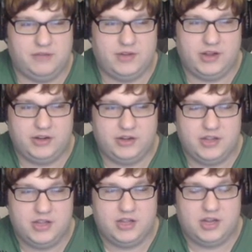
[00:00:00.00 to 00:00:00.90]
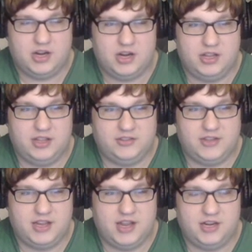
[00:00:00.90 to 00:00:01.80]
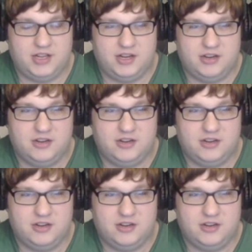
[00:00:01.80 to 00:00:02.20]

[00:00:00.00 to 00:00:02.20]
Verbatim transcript: fired. Alright, let's get out of here.